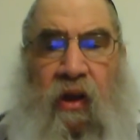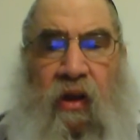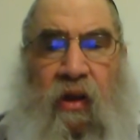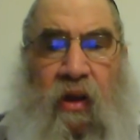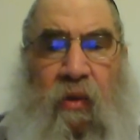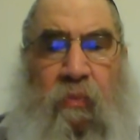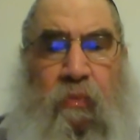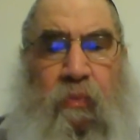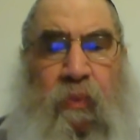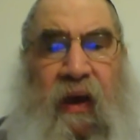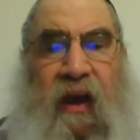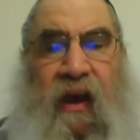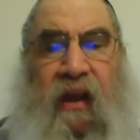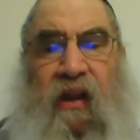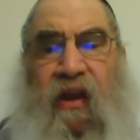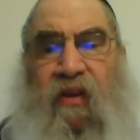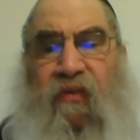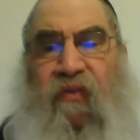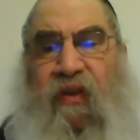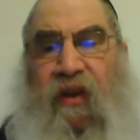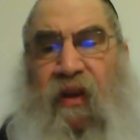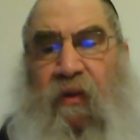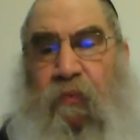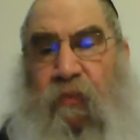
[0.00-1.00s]
The pale,
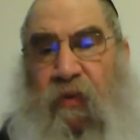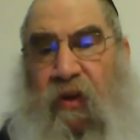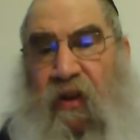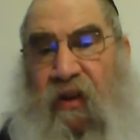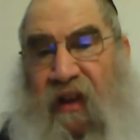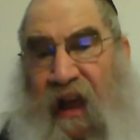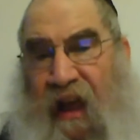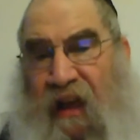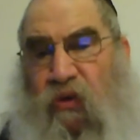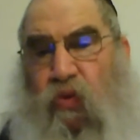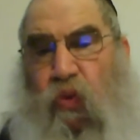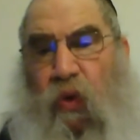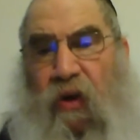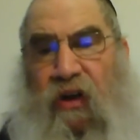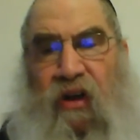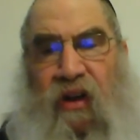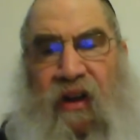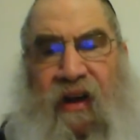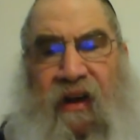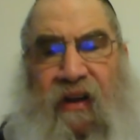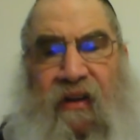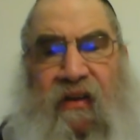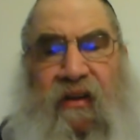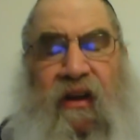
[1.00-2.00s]
if he, that's what
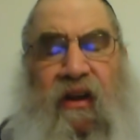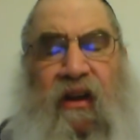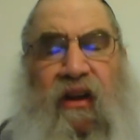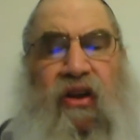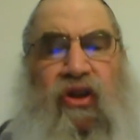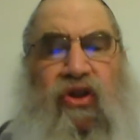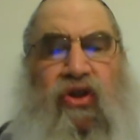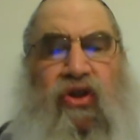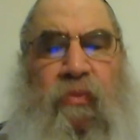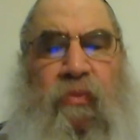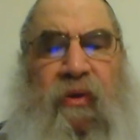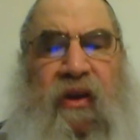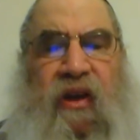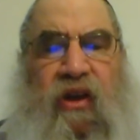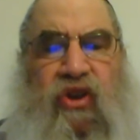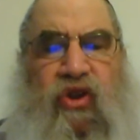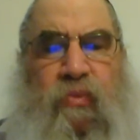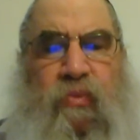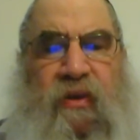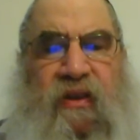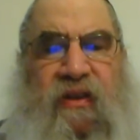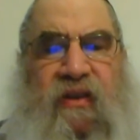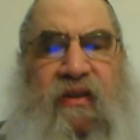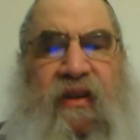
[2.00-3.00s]
Lechatchila be. He
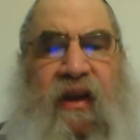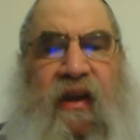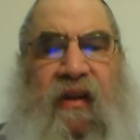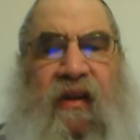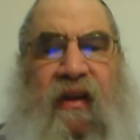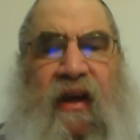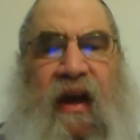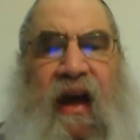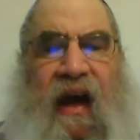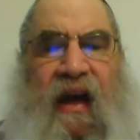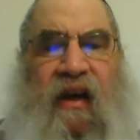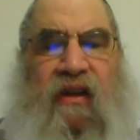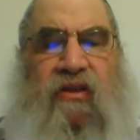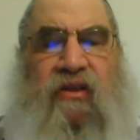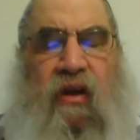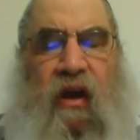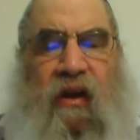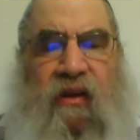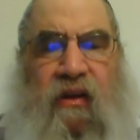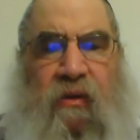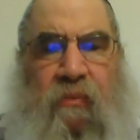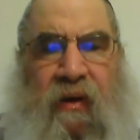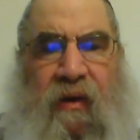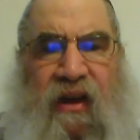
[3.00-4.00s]
should be standing
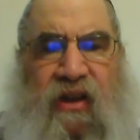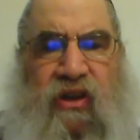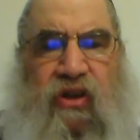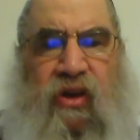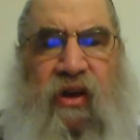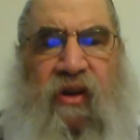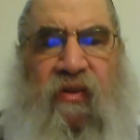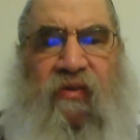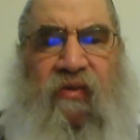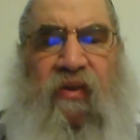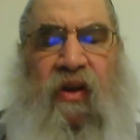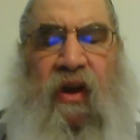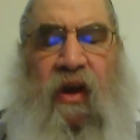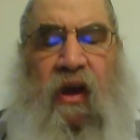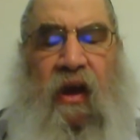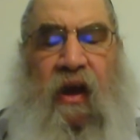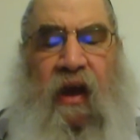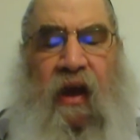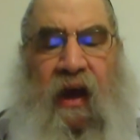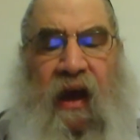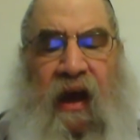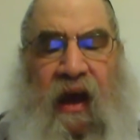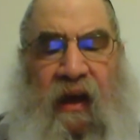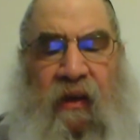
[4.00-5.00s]
outside the Mashkev
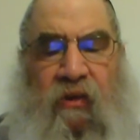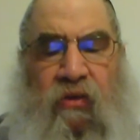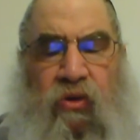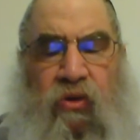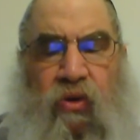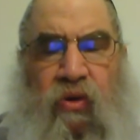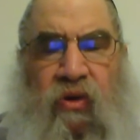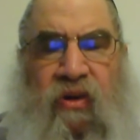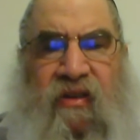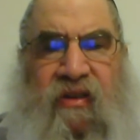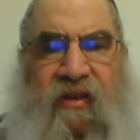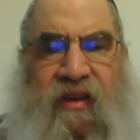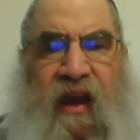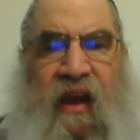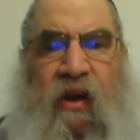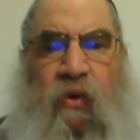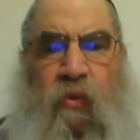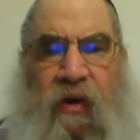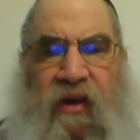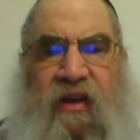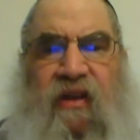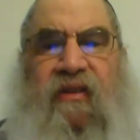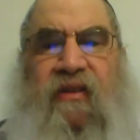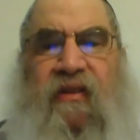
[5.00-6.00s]
and saying
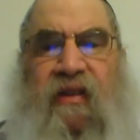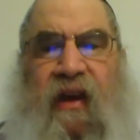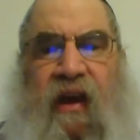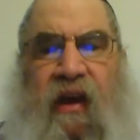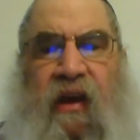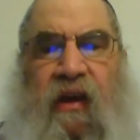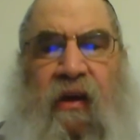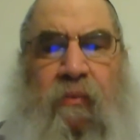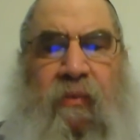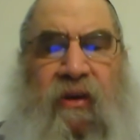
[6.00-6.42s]
what he's saying.